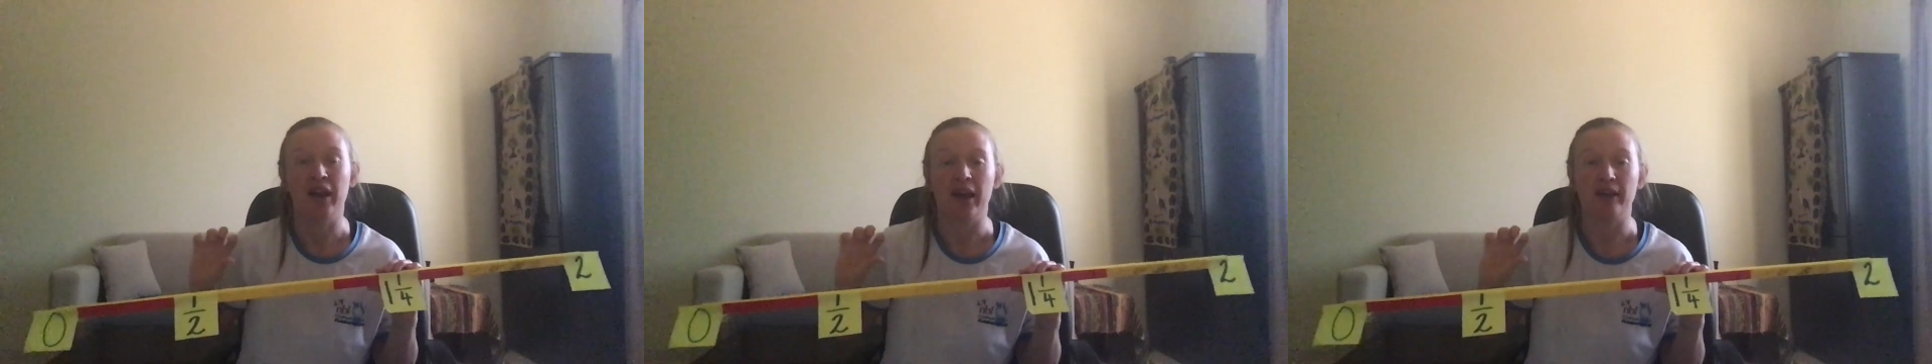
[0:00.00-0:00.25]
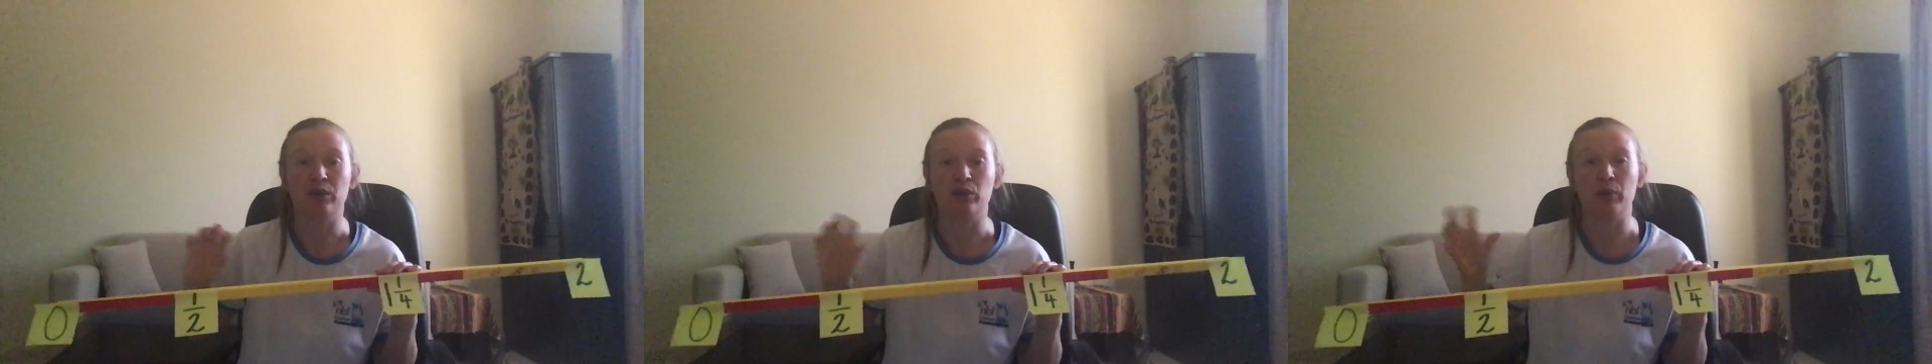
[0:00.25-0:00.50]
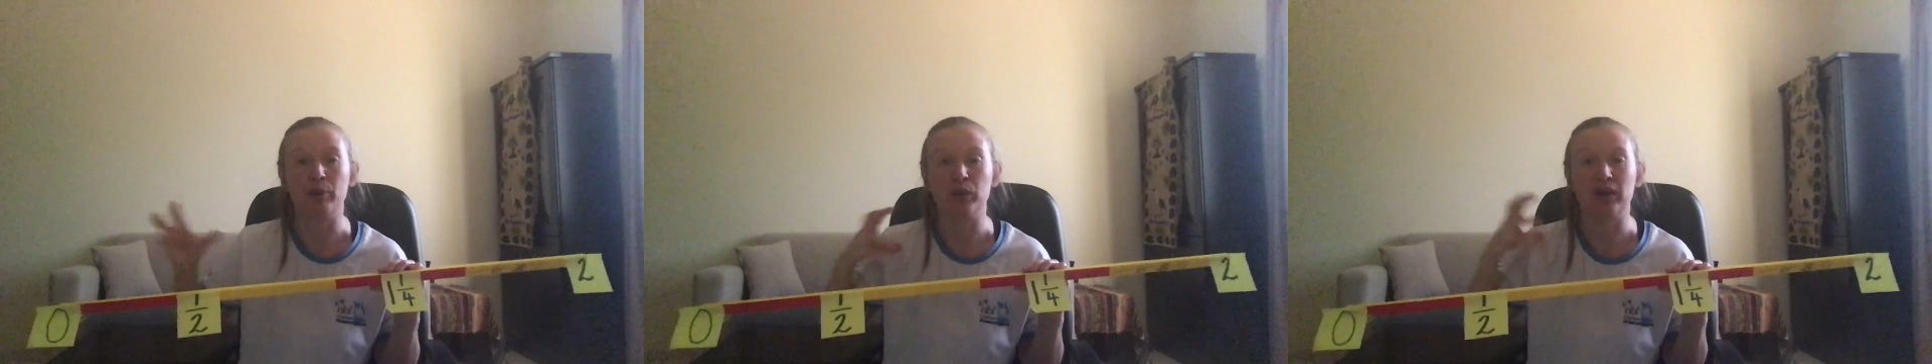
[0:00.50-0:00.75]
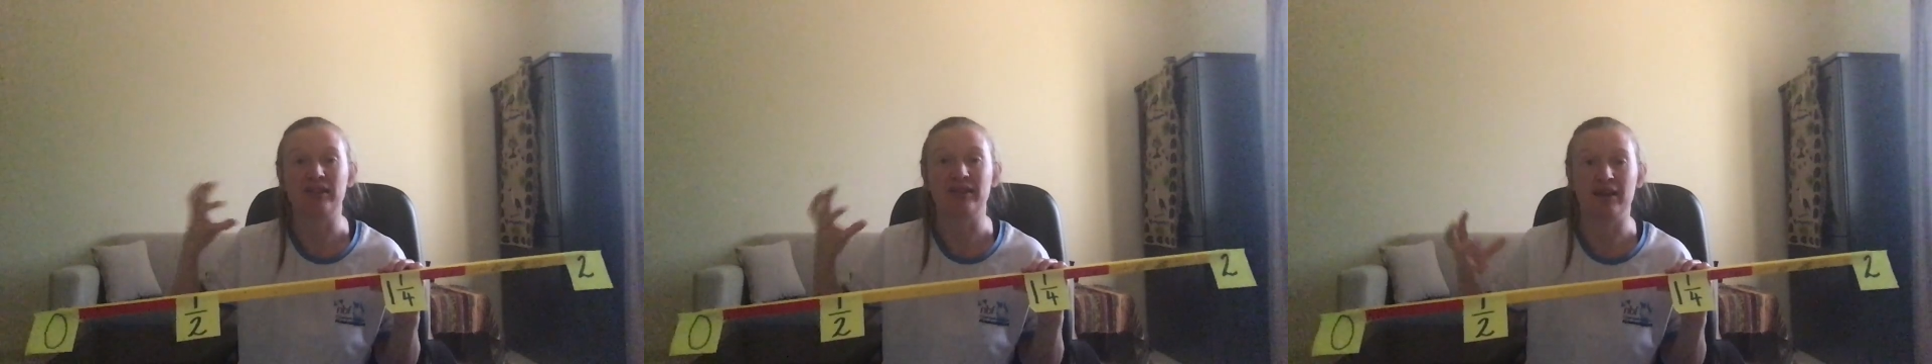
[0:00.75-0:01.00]
until we're building
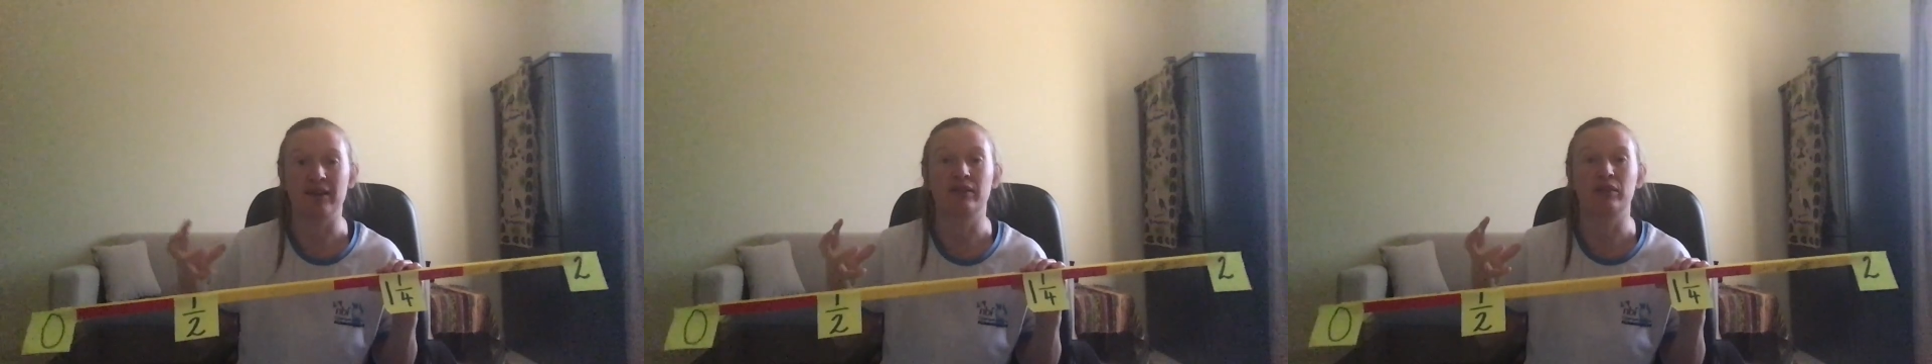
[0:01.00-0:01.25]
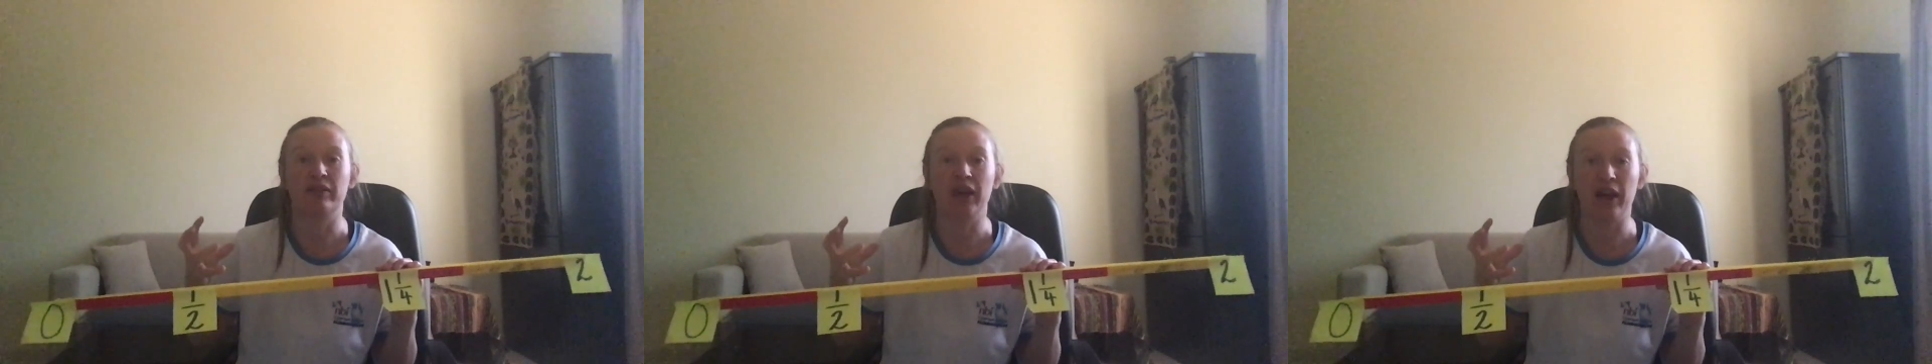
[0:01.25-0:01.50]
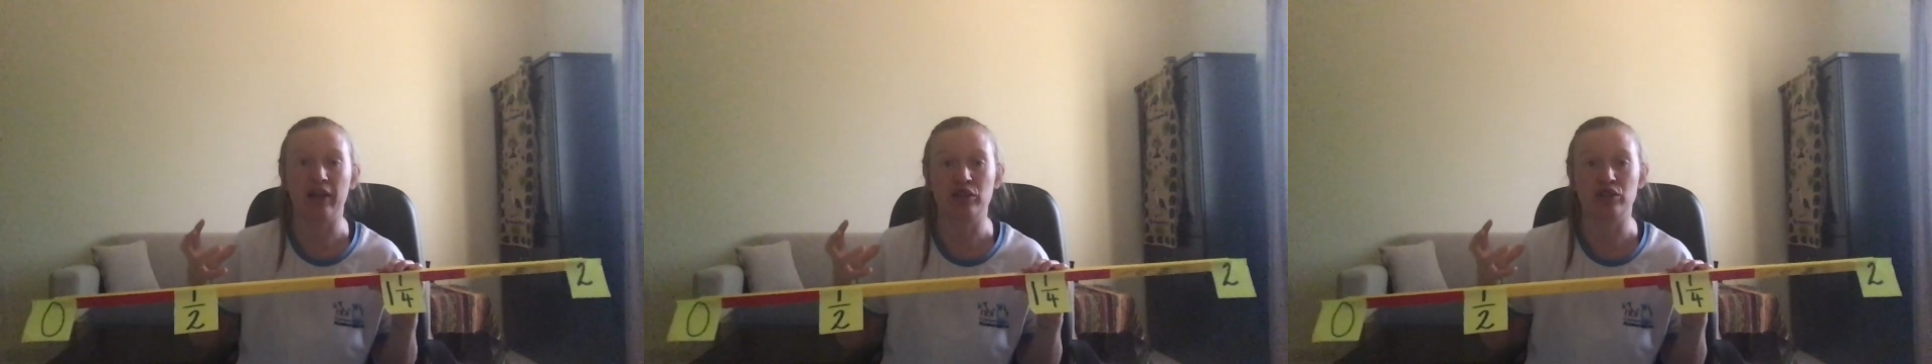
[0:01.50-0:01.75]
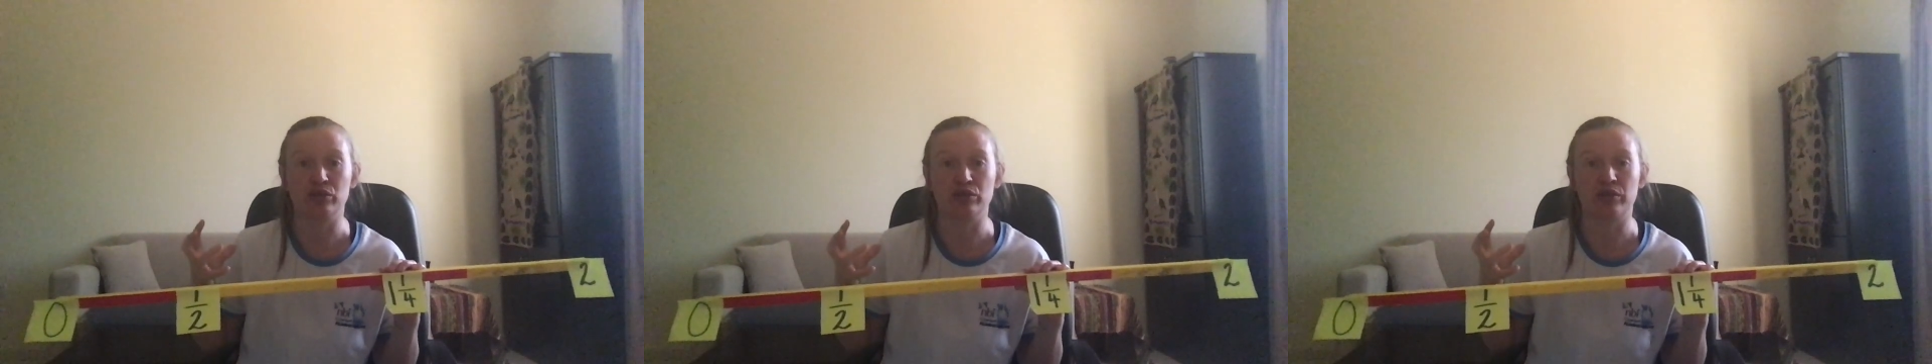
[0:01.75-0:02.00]
a sense of how the
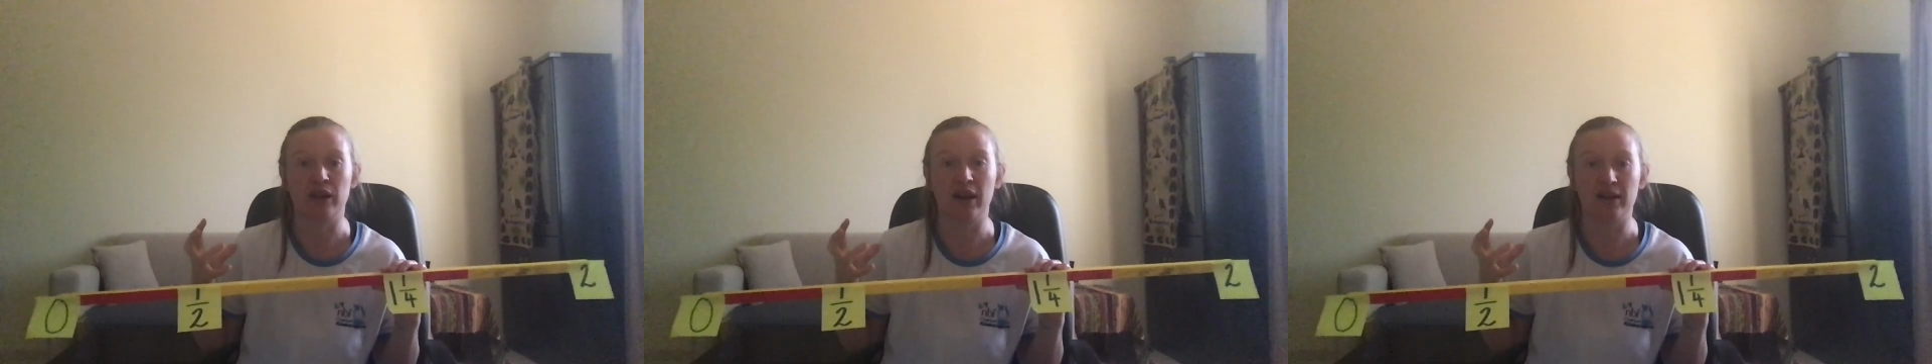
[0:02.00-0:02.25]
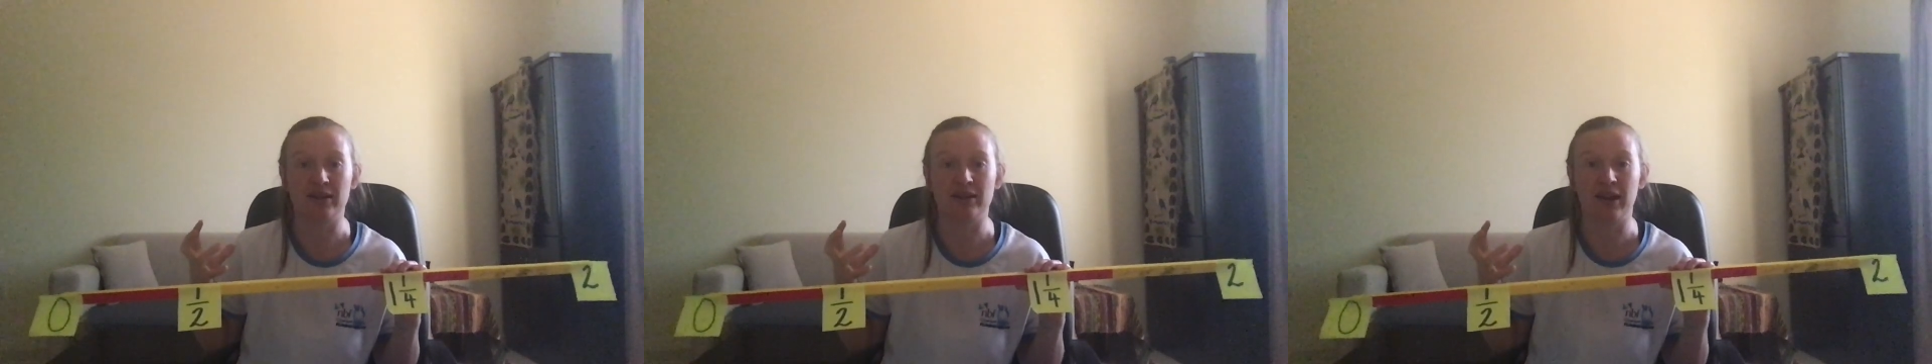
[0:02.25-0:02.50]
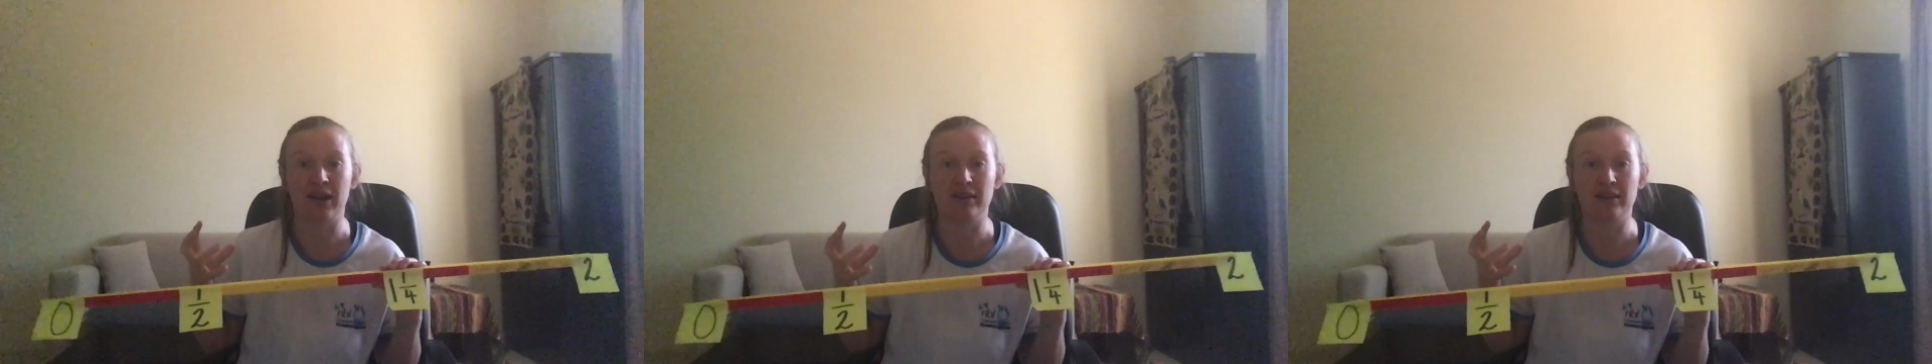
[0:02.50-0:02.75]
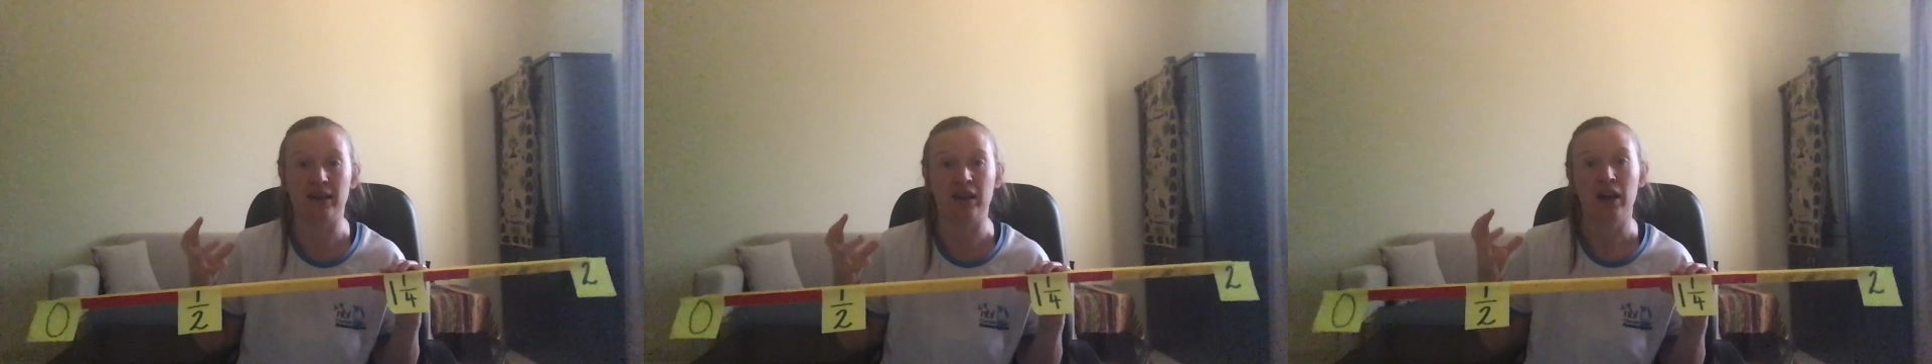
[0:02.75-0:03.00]
children are
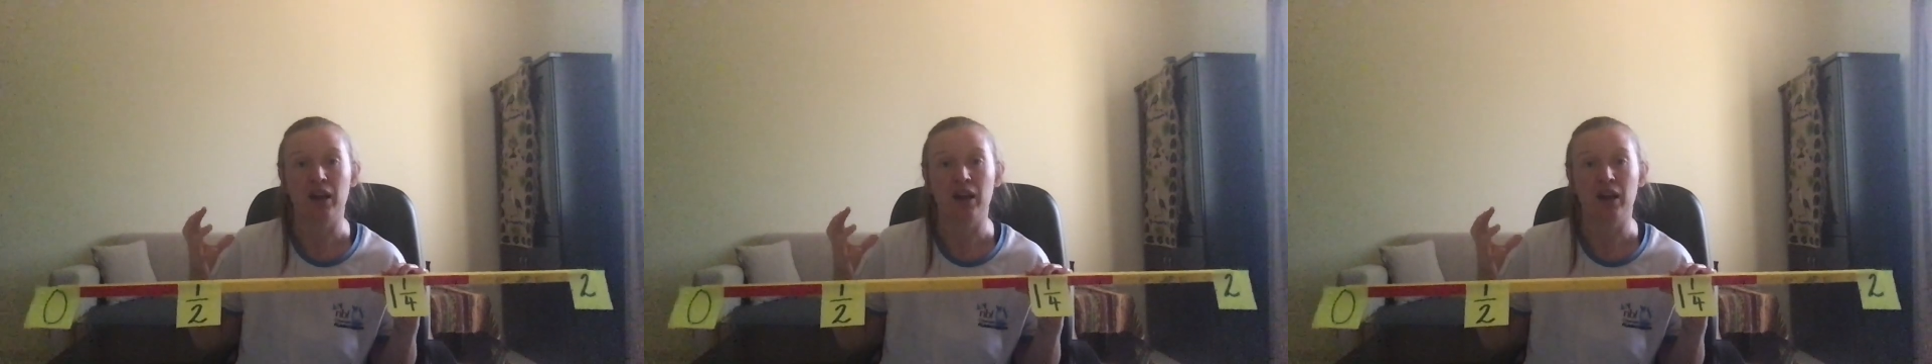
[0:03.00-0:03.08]
understanding